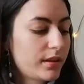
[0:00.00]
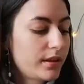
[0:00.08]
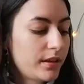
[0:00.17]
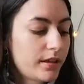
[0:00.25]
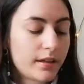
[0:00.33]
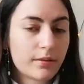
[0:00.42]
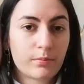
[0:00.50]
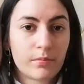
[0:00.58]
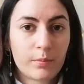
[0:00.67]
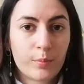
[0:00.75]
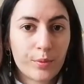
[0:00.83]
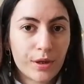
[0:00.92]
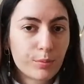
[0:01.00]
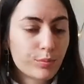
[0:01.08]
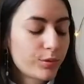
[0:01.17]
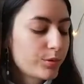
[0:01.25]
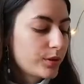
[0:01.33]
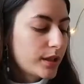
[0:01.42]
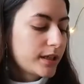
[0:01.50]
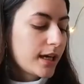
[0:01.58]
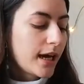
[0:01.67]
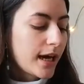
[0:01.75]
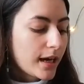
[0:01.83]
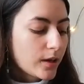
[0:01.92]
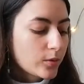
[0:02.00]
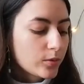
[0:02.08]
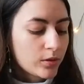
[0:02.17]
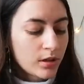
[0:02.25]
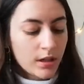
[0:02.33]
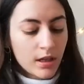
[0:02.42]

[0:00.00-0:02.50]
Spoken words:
the purple, and how